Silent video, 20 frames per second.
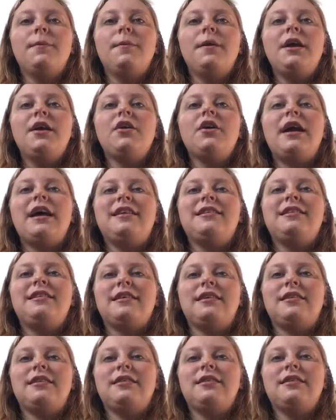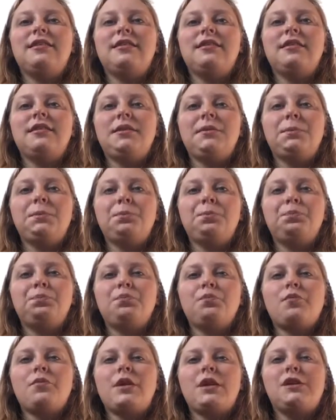Peeresses
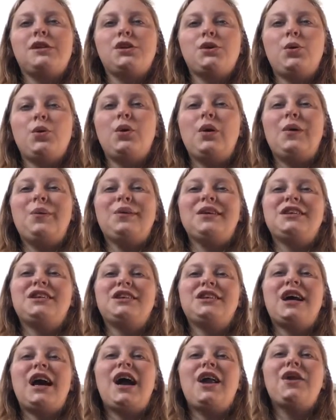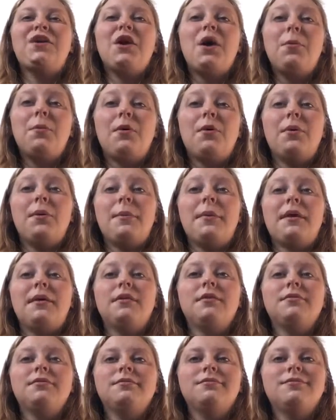School, which taught
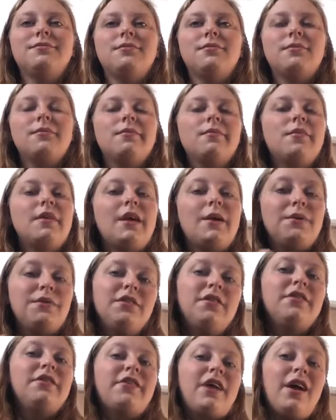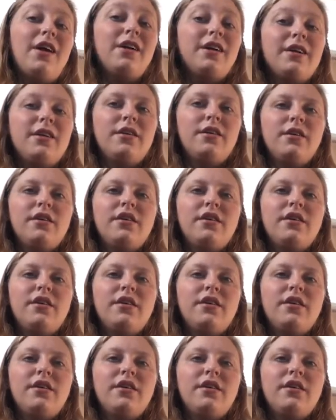noblewomen. It was a start.